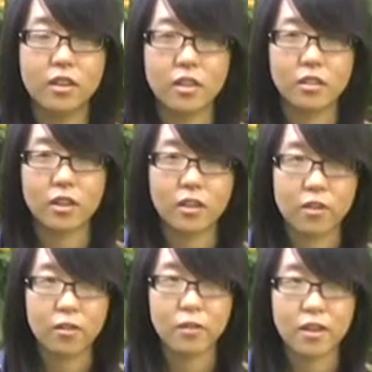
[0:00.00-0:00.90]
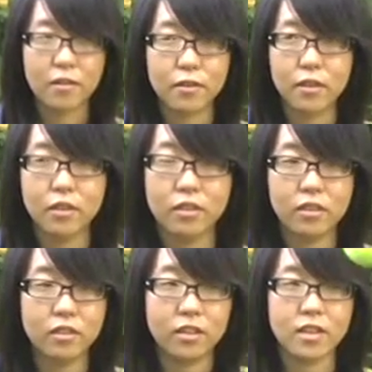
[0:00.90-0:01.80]
So whenever
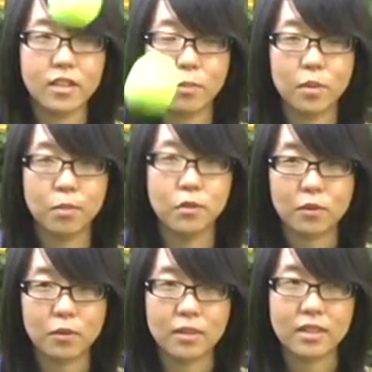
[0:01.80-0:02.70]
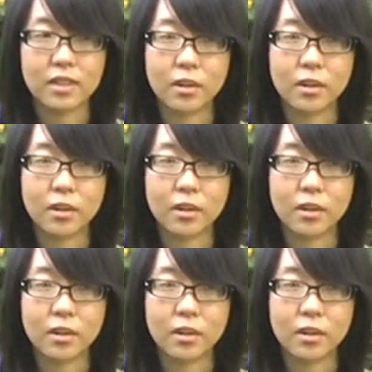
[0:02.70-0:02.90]
I tell people to do this,